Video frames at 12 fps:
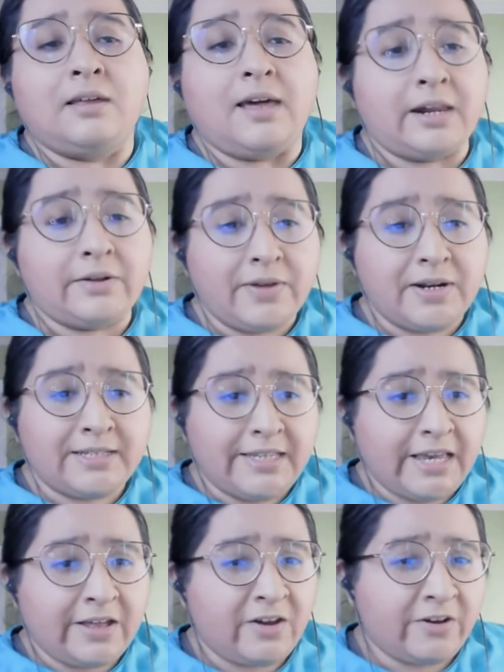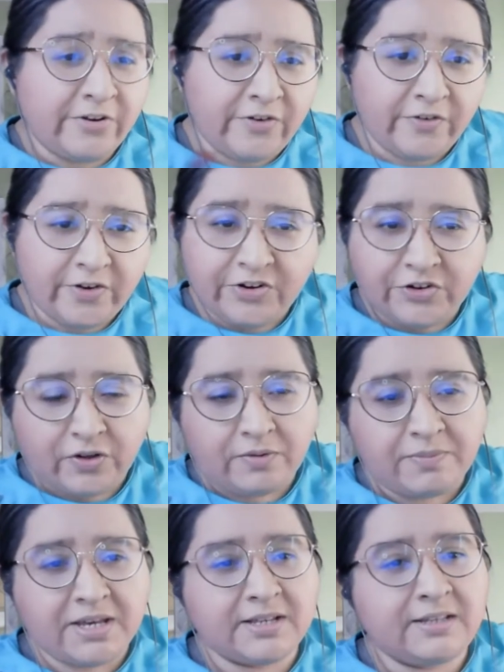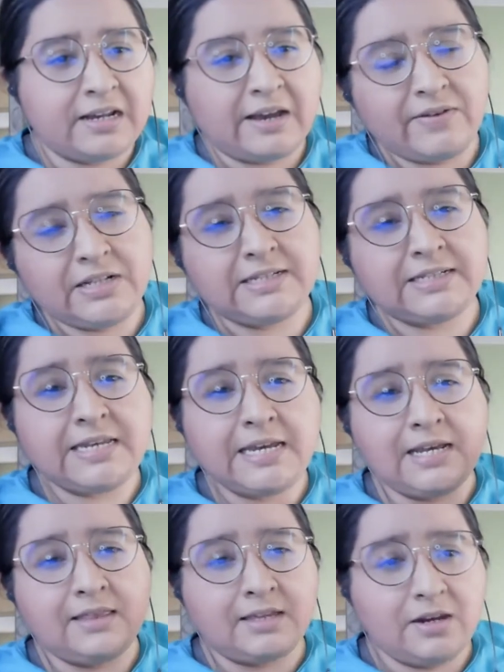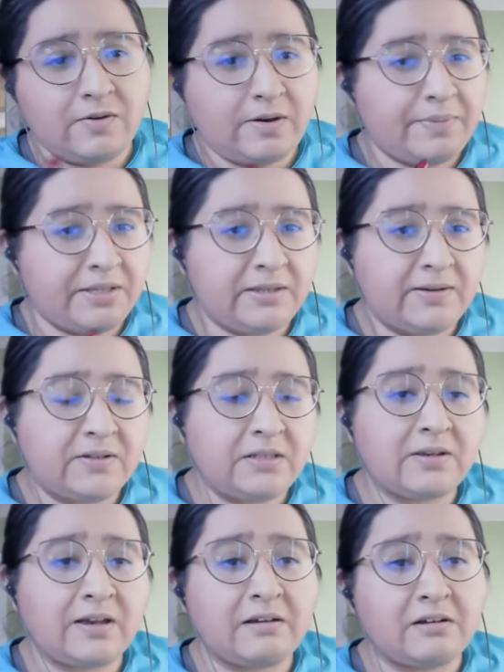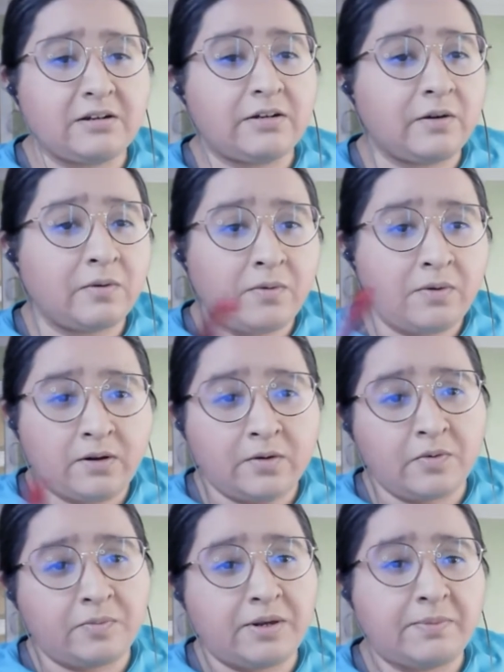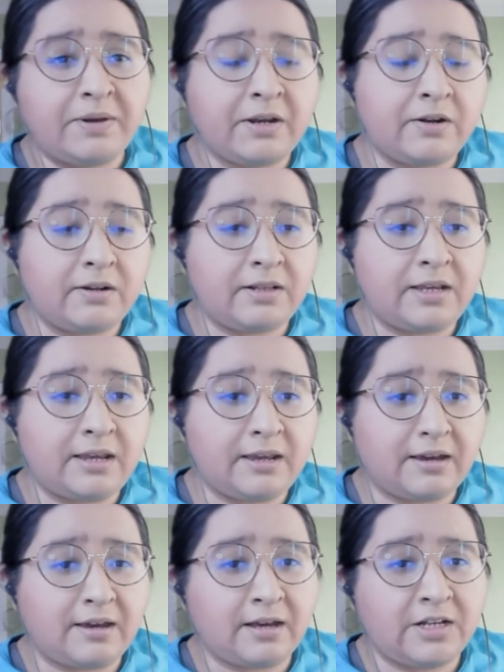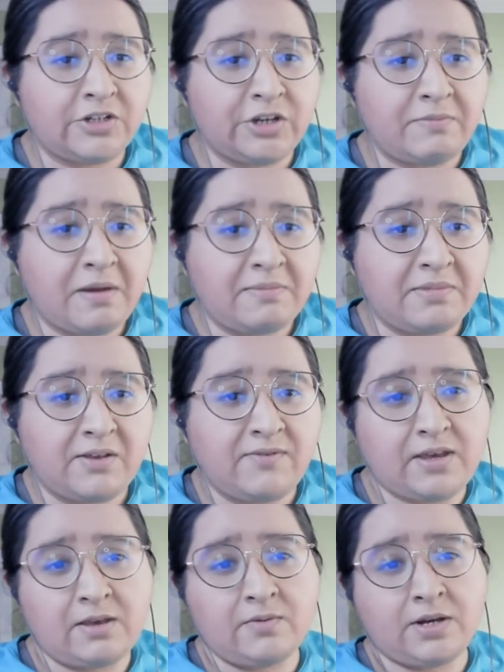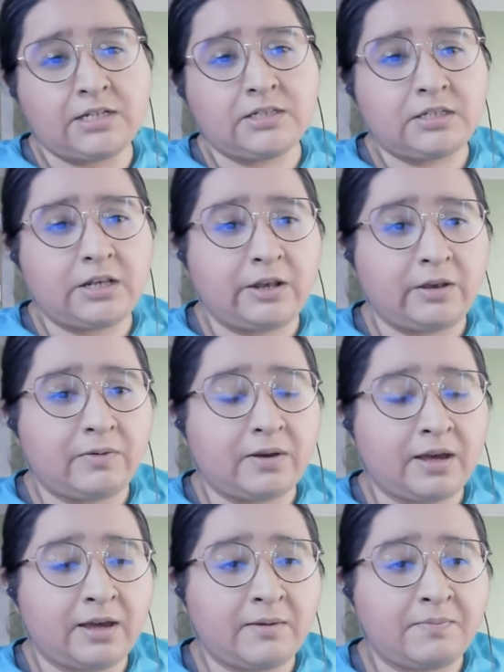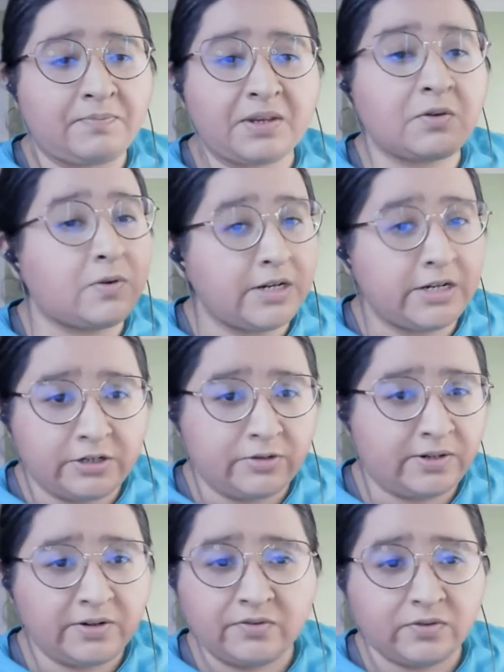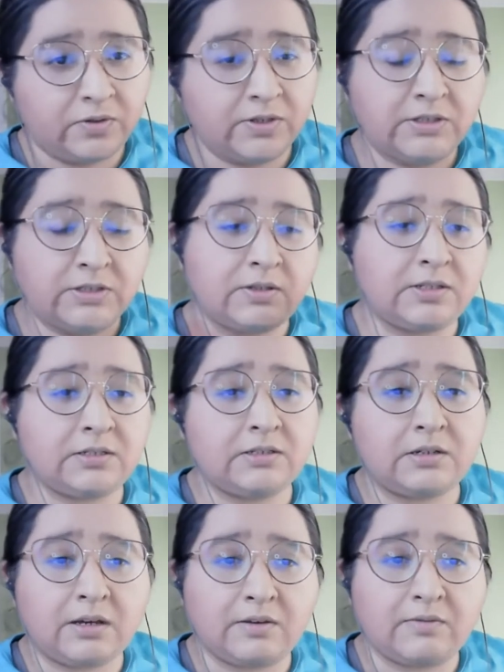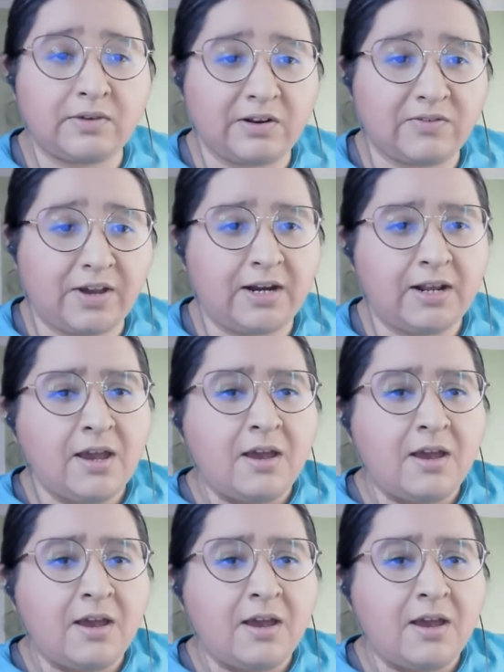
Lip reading: I don't want to say controversial because I haven't seen the new episode, so I don't know. But apparently, GMM TV went to, according to Twitter, of course, so this is not verified.